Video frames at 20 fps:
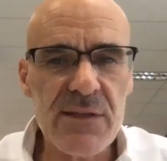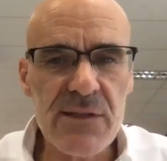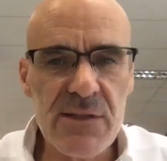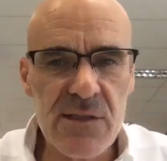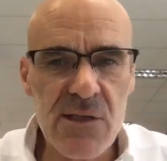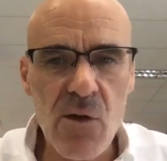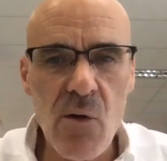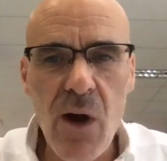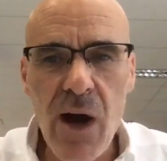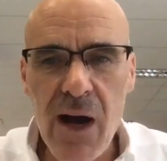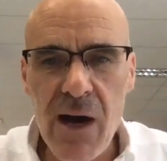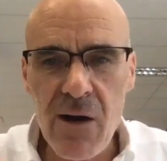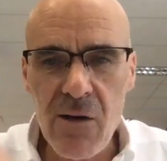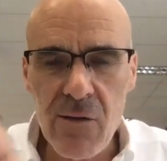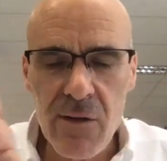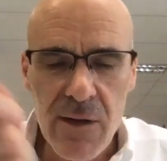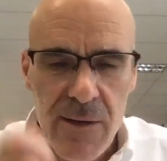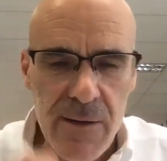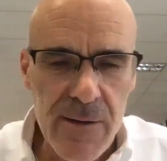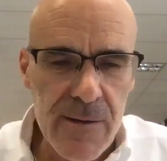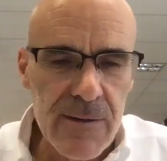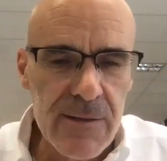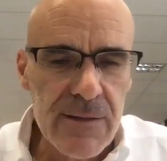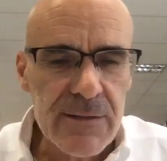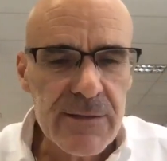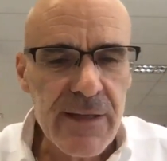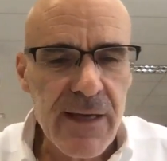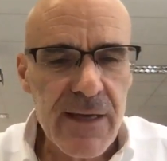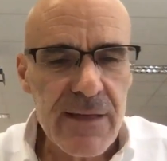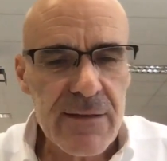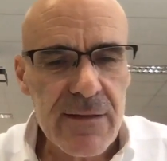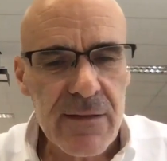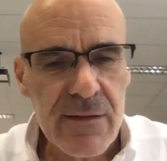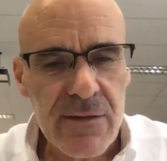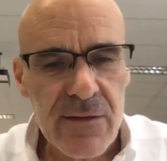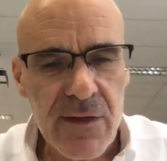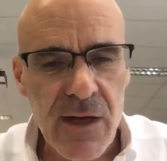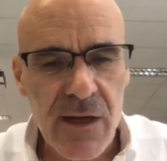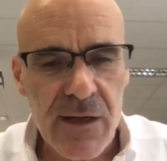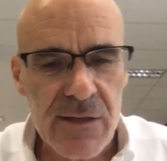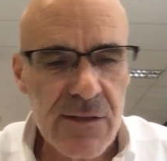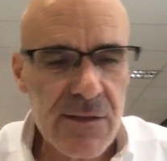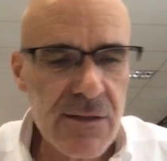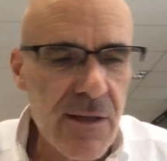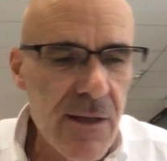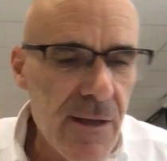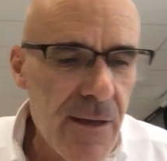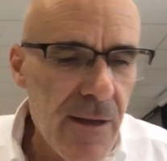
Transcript: So how then does